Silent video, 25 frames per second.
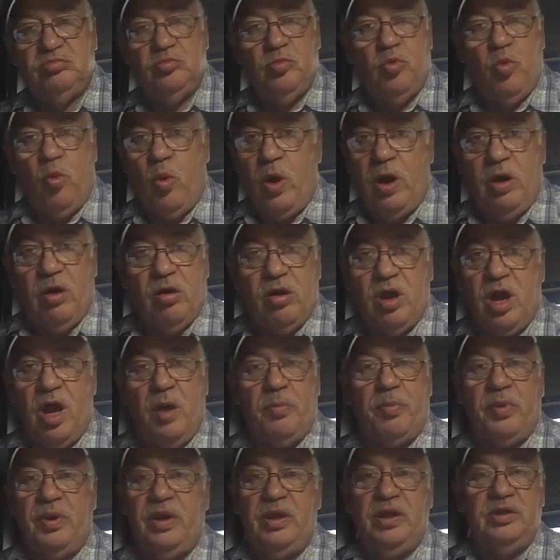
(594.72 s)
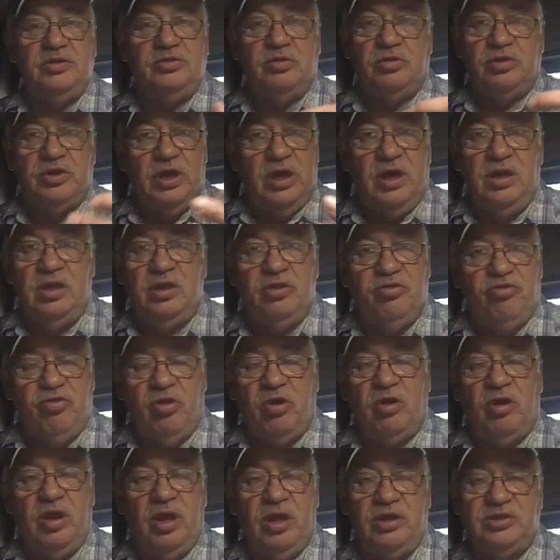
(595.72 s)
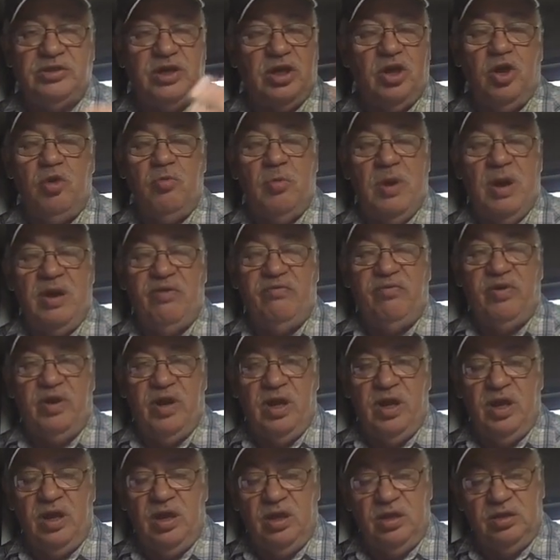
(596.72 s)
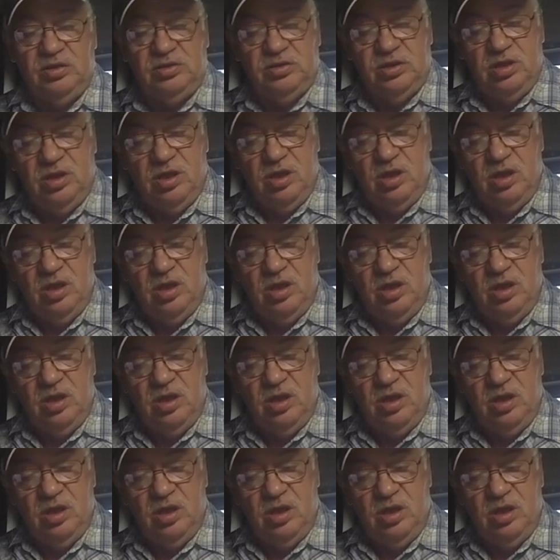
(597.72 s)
Wel Companies or Thielen Truck Leasing, whomever it is.